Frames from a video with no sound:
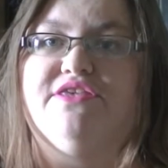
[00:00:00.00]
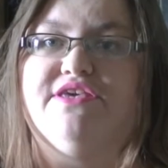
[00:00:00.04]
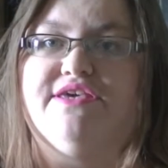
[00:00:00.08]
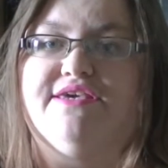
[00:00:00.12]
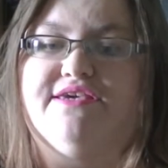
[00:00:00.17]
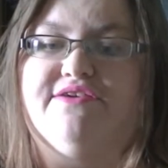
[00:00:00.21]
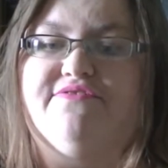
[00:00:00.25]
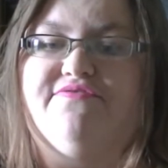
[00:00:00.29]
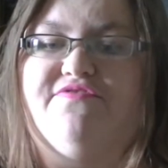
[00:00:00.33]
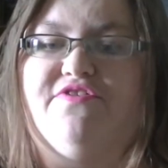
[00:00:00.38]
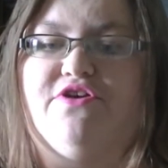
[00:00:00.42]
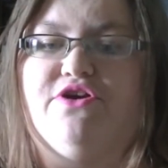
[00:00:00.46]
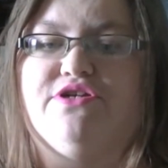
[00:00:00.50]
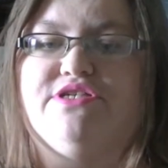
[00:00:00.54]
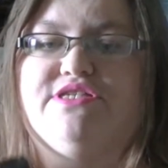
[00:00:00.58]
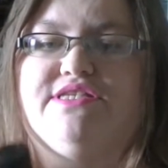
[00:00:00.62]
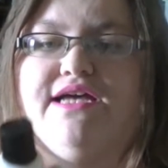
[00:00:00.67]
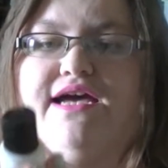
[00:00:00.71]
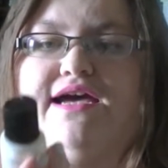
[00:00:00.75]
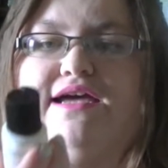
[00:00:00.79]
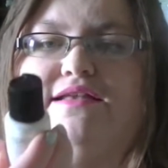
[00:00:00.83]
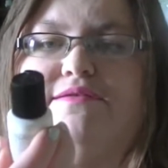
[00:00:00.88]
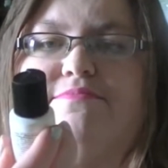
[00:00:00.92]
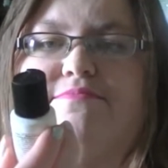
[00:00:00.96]
The
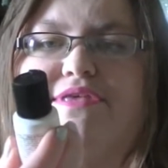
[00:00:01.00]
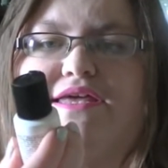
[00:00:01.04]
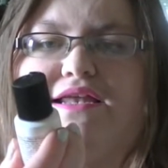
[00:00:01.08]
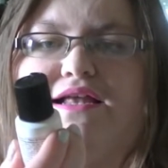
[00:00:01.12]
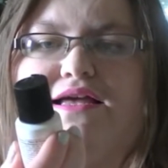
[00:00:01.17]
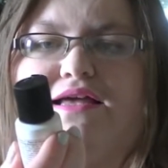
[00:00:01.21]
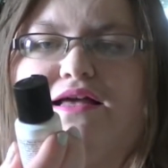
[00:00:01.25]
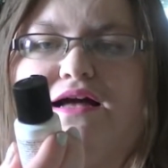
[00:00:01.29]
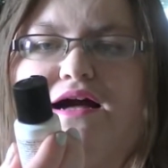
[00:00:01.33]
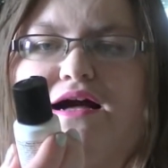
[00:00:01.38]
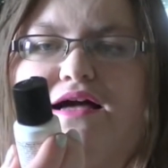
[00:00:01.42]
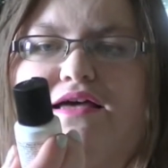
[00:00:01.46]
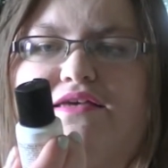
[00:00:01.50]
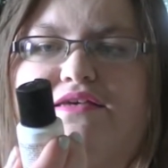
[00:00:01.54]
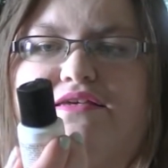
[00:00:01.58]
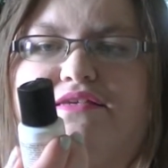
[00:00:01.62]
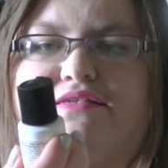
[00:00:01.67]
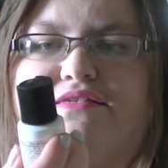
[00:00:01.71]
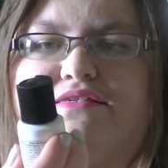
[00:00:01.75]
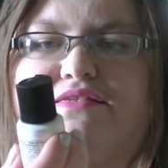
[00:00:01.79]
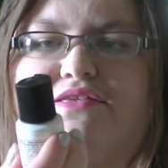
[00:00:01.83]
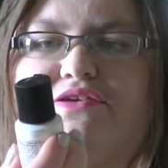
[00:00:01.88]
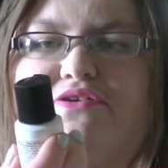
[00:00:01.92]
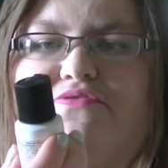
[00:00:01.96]
first item that I got
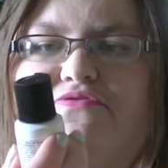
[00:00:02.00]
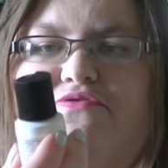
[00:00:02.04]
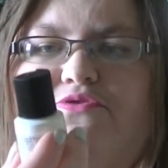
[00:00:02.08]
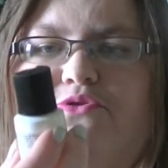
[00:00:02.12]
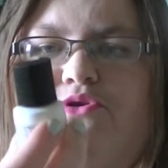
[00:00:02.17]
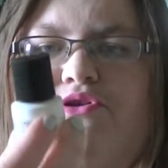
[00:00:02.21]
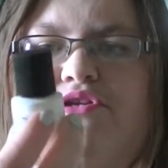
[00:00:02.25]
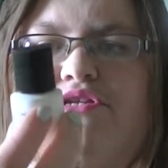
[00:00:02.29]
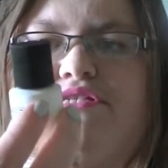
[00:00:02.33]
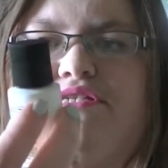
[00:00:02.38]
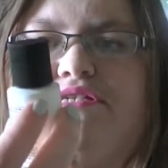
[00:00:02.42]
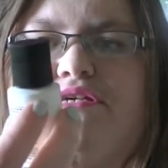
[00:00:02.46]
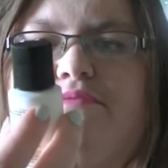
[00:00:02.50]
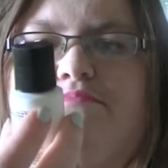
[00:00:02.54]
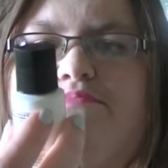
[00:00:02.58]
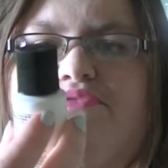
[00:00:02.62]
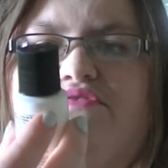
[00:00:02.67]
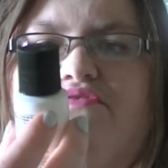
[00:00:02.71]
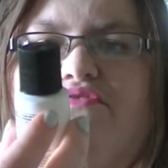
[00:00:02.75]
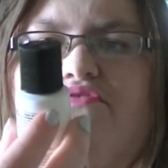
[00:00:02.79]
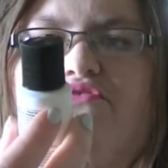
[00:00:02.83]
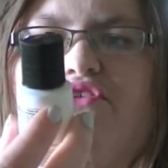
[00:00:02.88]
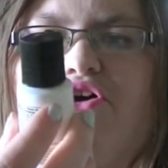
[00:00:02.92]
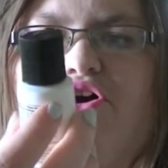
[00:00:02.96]
is the Fleur de
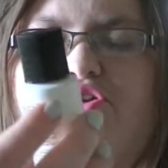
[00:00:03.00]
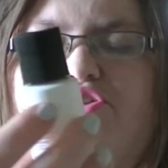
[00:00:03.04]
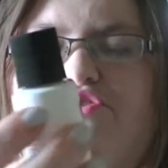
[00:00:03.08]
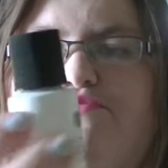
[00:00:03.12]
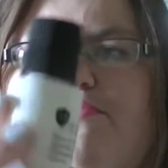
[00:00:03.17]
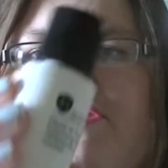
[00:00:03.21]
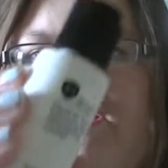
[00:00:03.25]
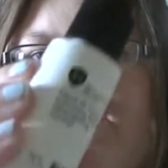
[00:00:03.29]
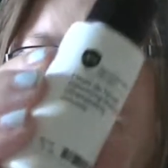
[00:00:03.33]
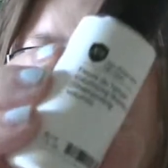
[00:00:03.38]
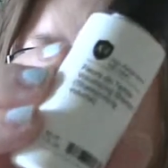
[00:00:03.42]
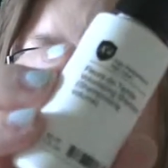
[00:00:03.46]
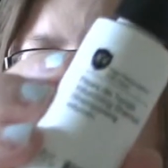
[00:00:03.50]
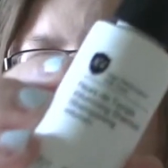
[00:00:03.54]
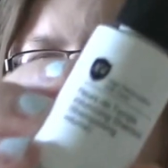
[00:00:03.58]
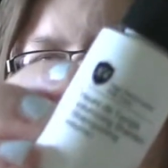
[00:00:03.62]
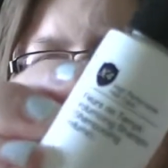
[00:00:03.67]
Temps Volumizing